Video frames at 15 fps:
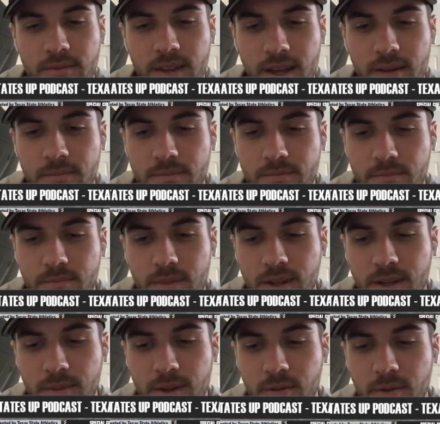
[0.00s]
him
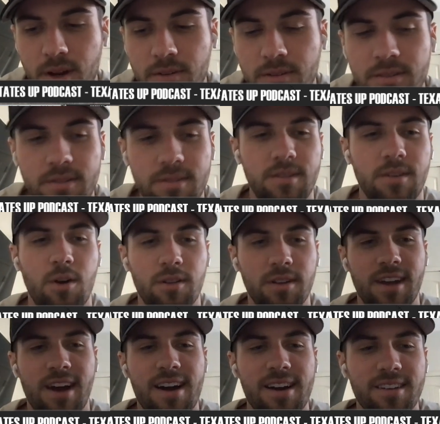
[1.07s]
like being around all the
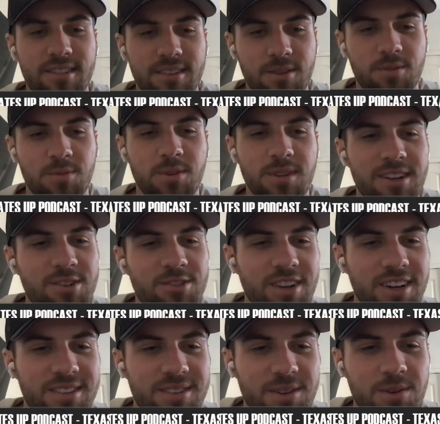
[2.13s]
guys you know he's a really
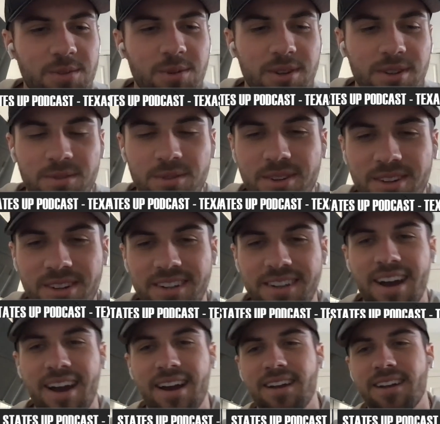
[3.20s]
energetic dude really really good
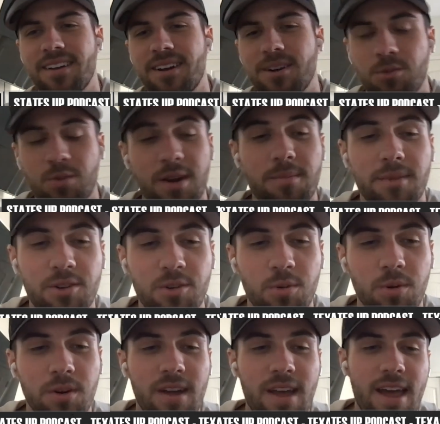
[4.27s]
guy a great
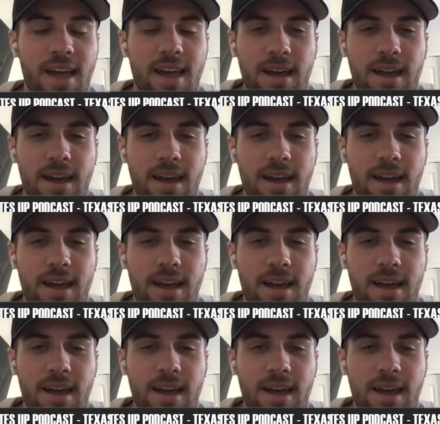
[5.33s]
mentor